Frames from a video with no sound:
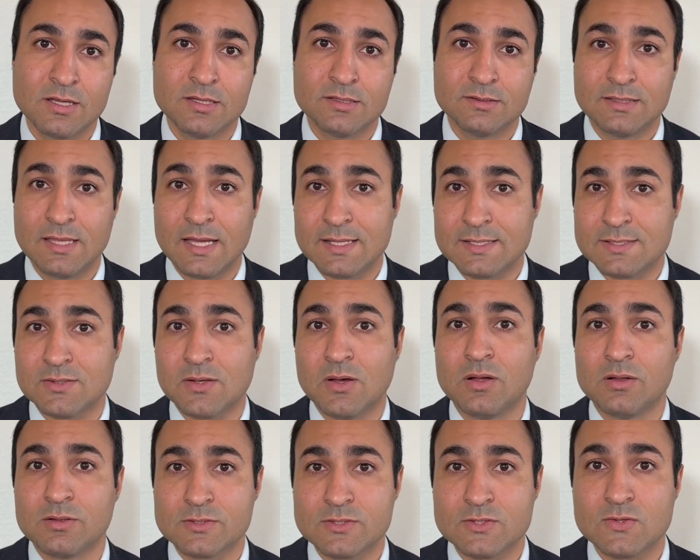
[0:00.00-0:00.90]
That's
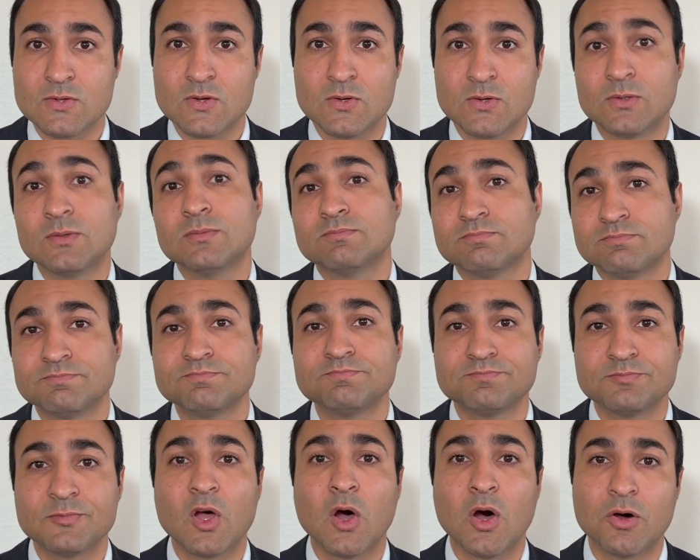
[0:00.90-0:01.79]
also
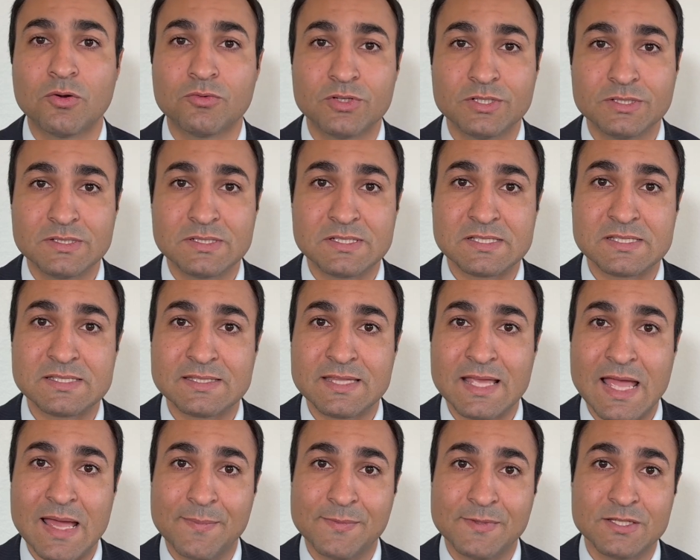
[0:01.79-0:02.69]
already
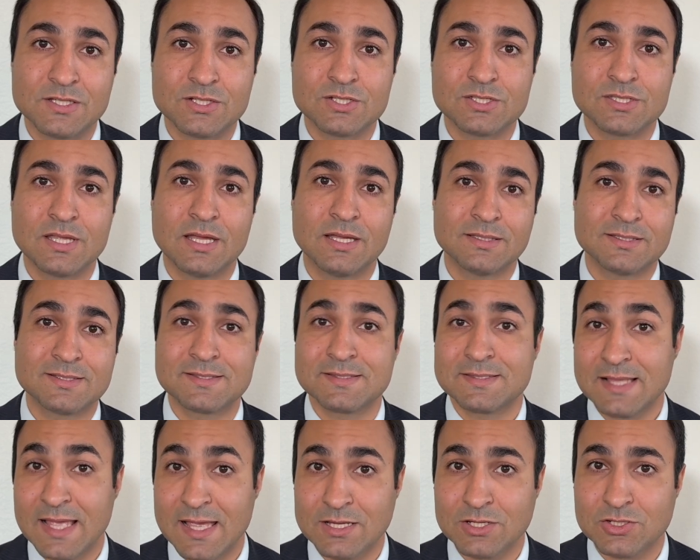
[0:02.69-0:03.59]
established, that's
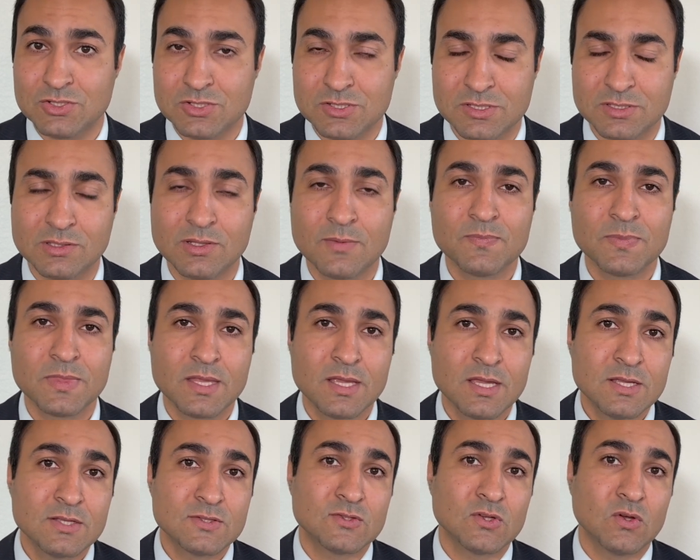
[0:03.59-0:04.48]
sanctioned.
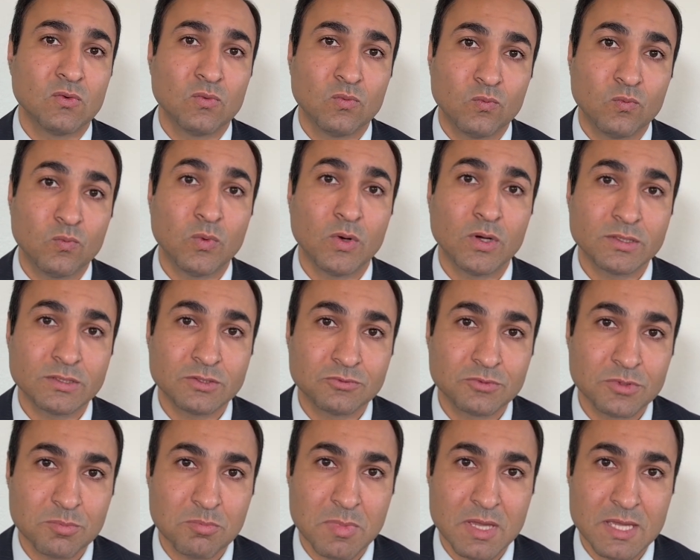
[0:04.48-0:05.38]
So what
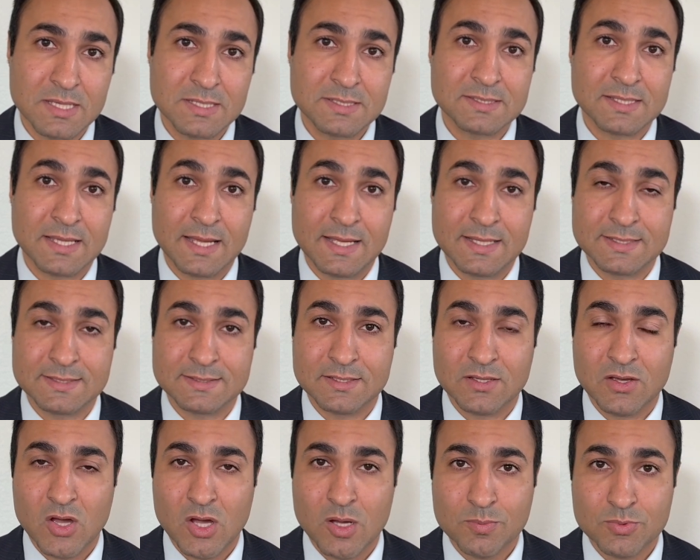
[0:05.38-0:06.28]
remains as the
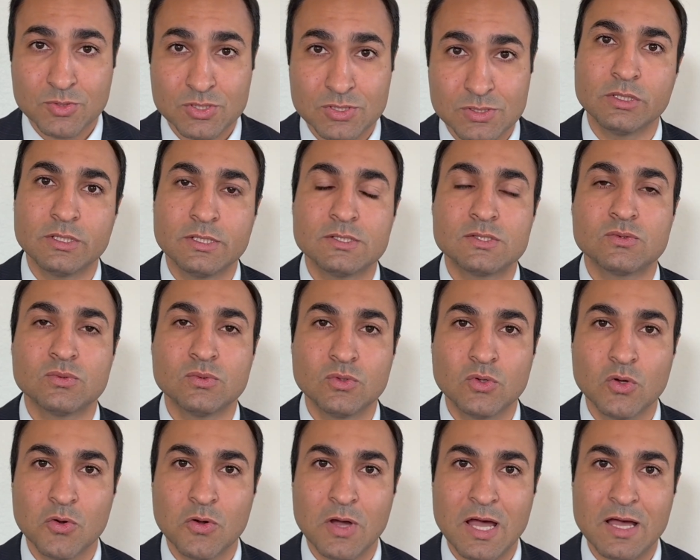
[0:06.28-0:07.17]
option is to
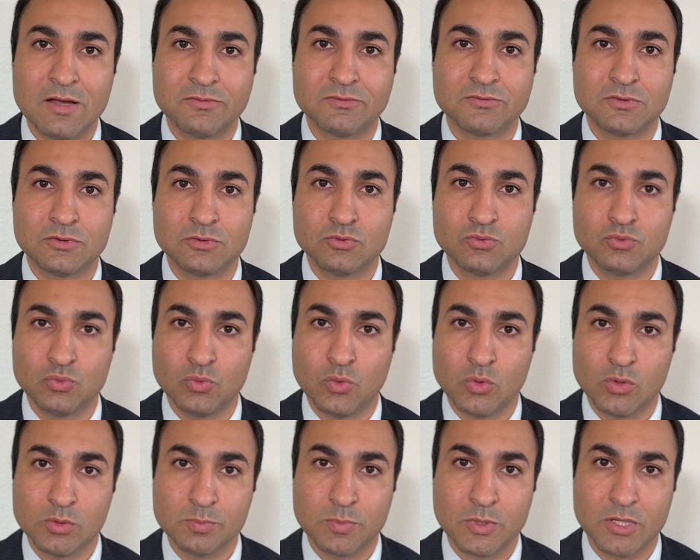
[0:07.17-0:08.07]
go after
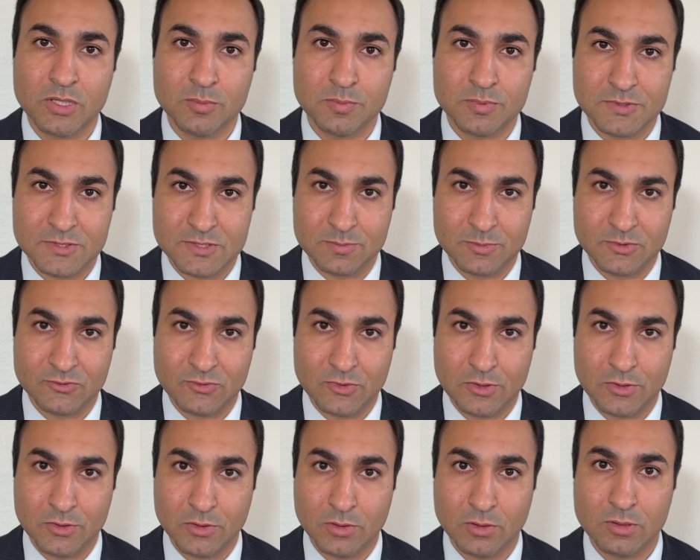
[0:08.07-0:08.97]
dual purpose
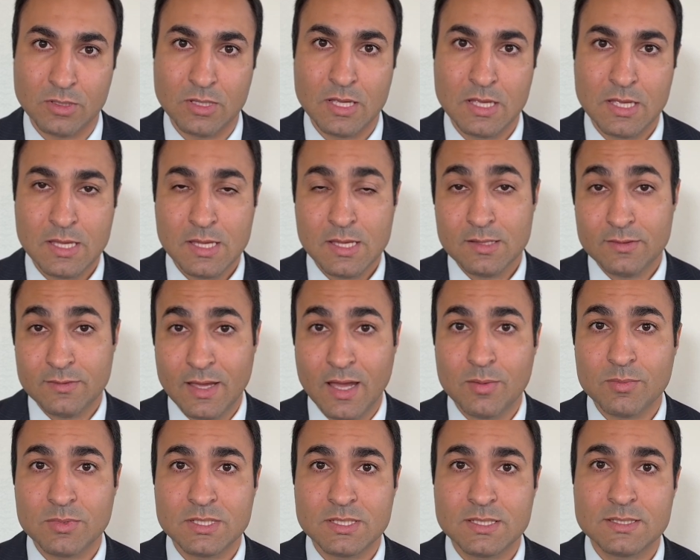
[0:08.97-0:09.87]
material. That
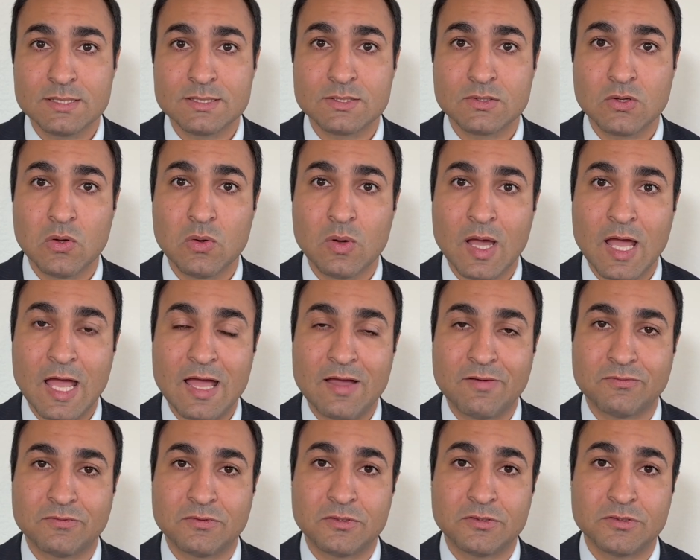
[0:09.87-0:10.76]
means go
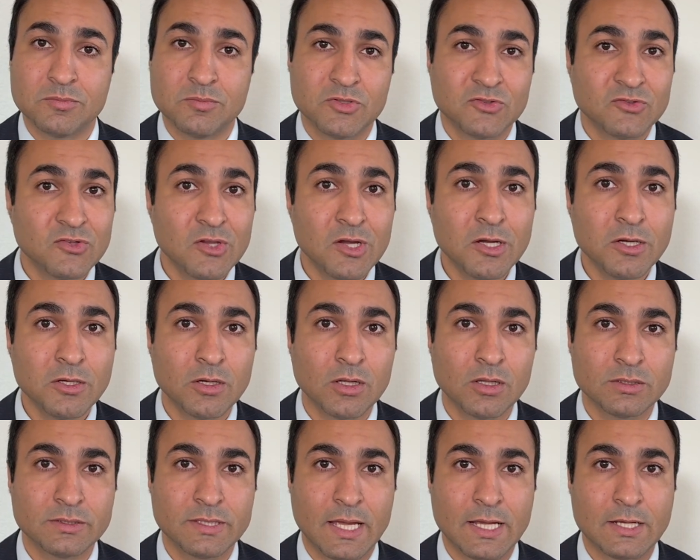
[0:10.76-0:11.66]
after the material
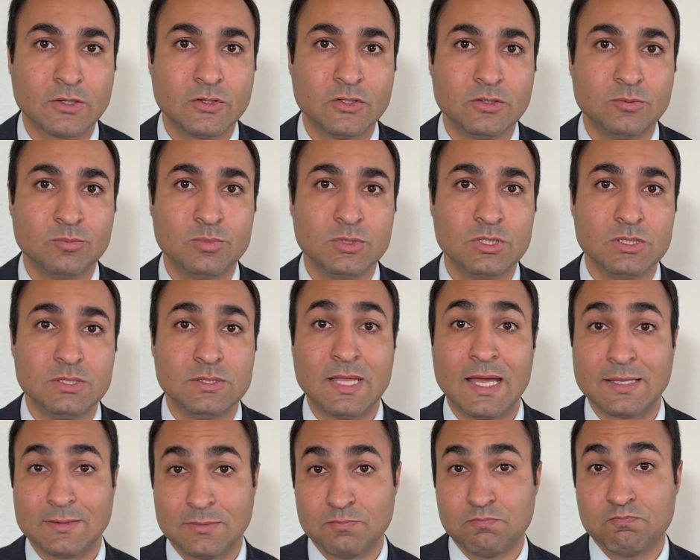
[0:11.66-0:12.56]
that could be
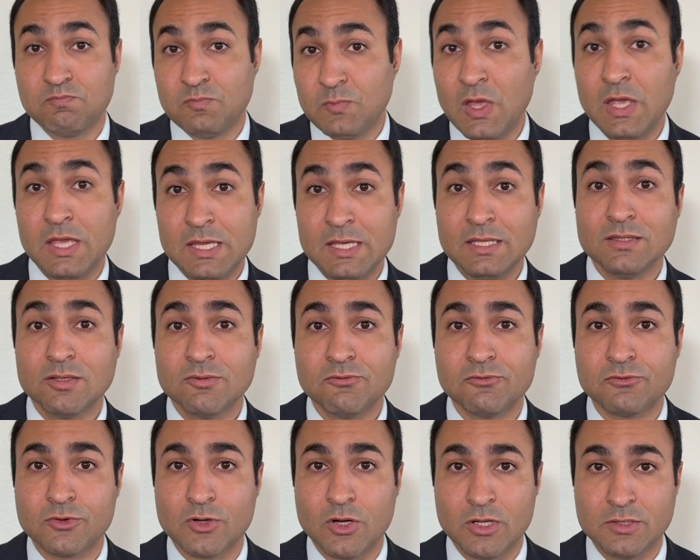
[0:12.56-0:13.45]
that in the
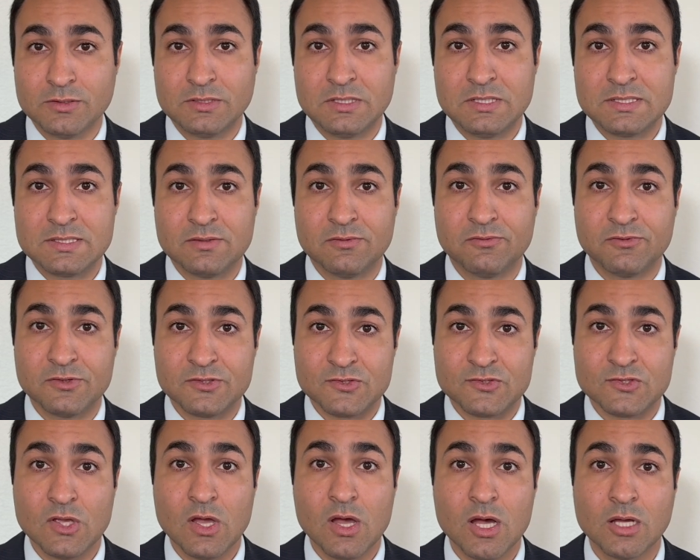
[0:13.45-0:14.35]
front there's a
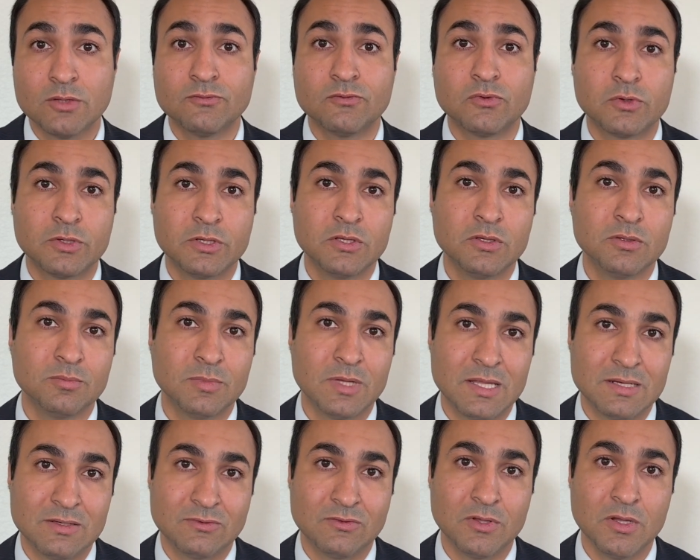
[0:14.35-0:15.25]
facade for
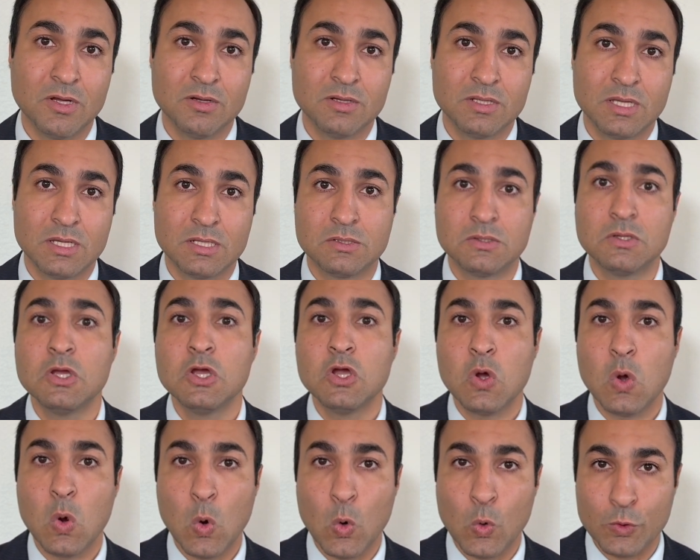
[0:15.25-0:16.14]
humanitarian
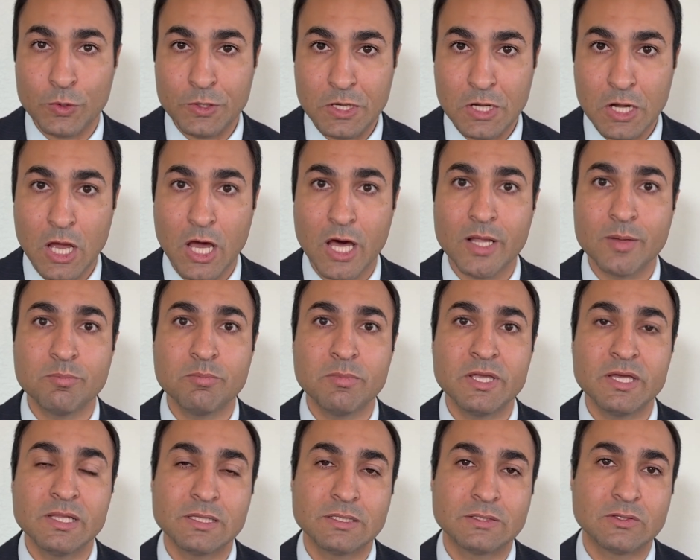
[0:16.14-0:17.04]
or
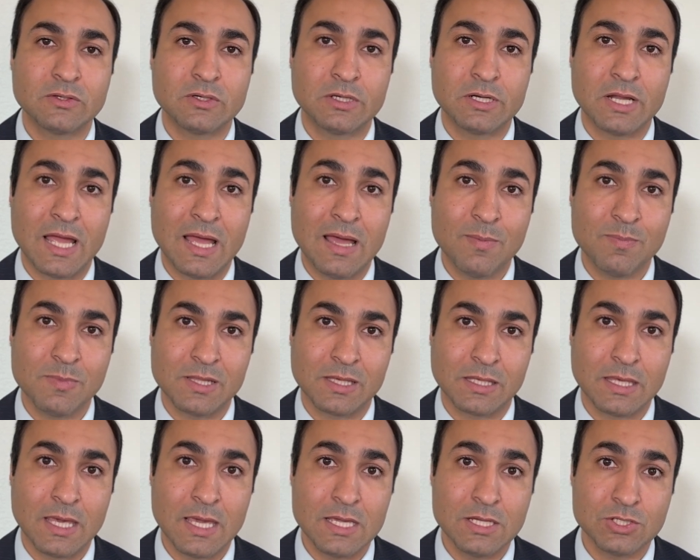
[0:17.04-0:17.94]
non-military
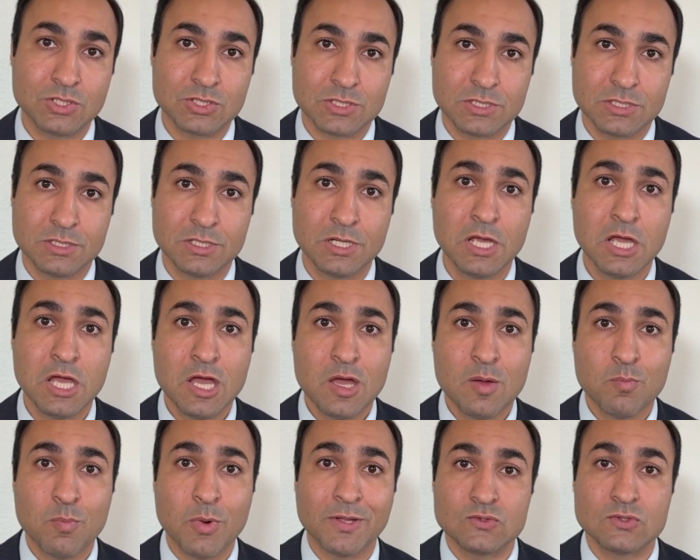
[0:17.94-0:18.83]
application,
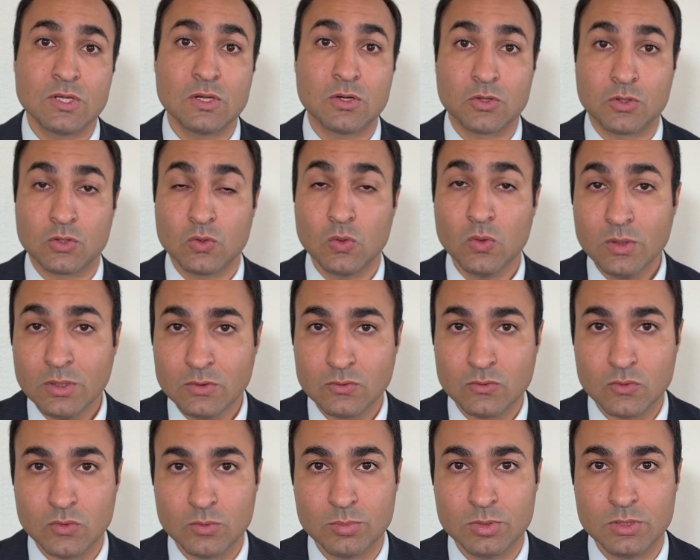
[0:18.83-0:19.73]
but they are going
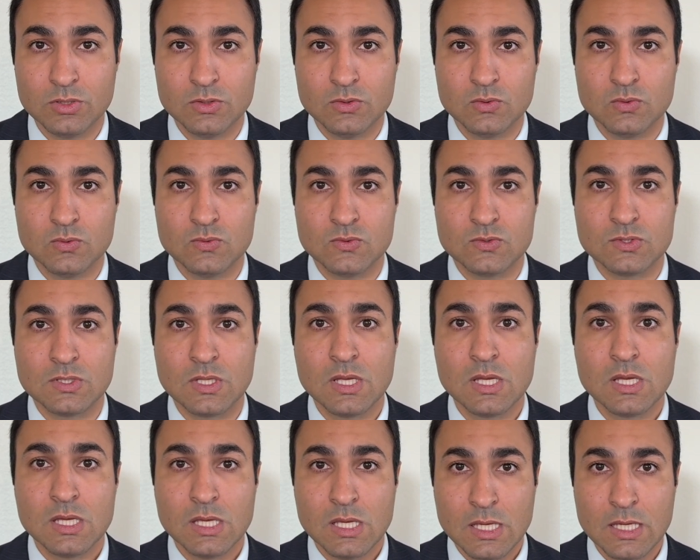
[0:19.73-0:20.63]
to be used
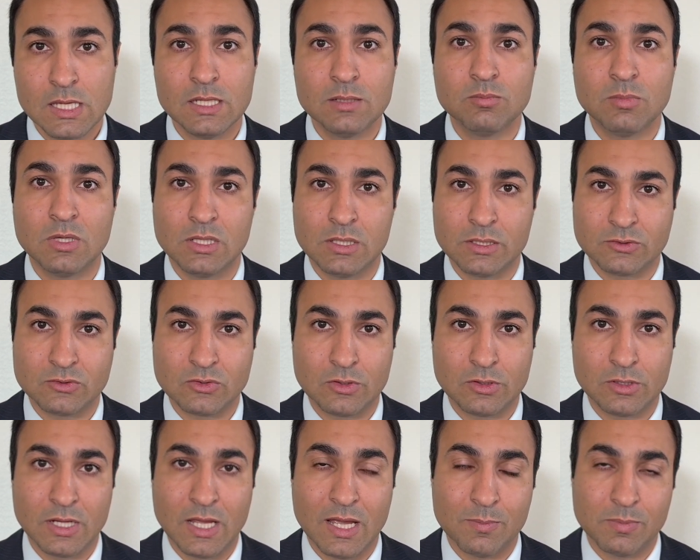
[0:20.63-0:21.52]
in
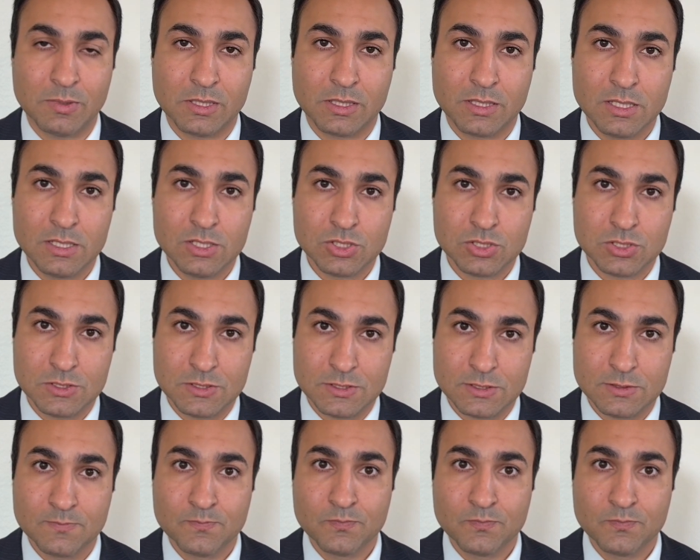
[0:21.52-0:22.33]
military applications.